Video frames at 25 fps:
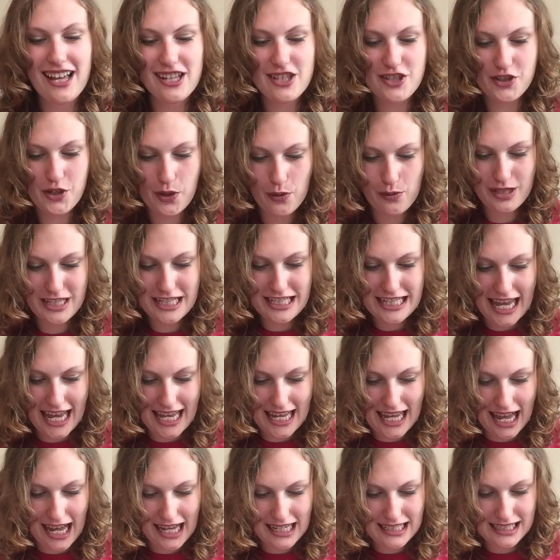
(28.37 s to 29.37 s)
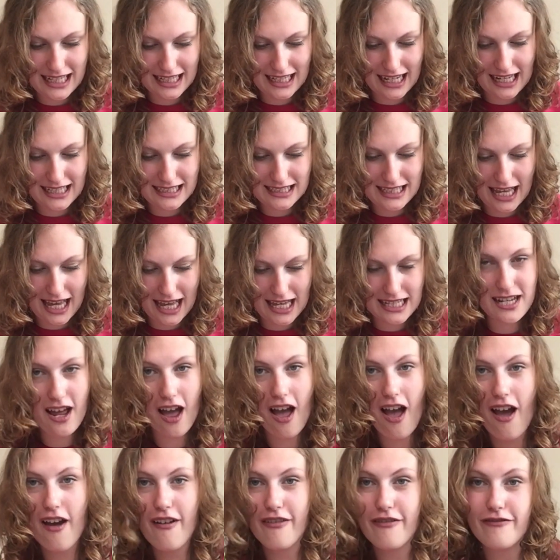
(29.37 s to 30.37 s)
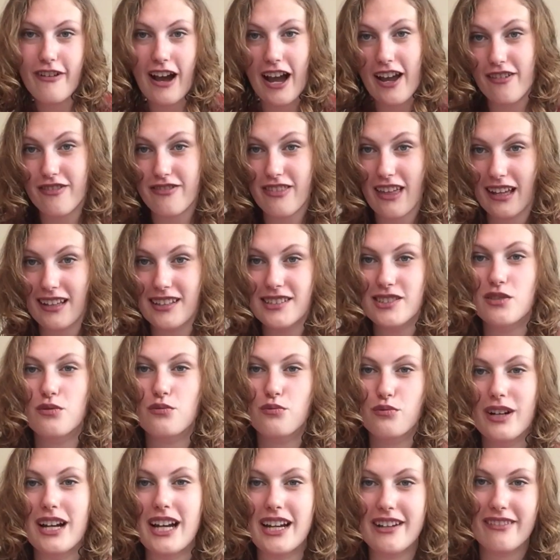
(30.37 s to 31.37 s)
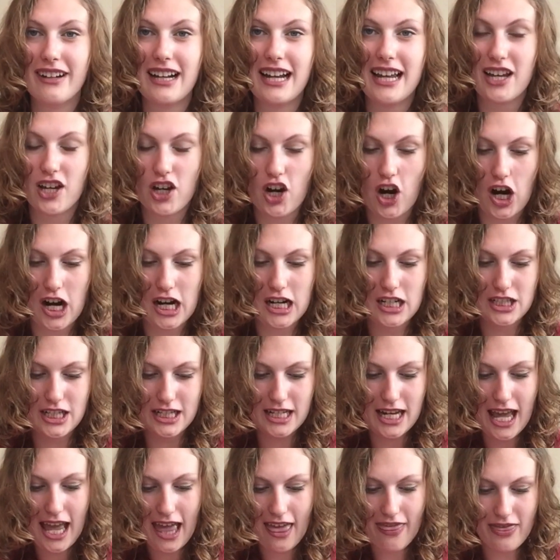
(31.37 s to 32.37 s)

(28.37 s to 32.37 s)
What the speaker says: So today, guys, like I said, 5 things, really encouraging.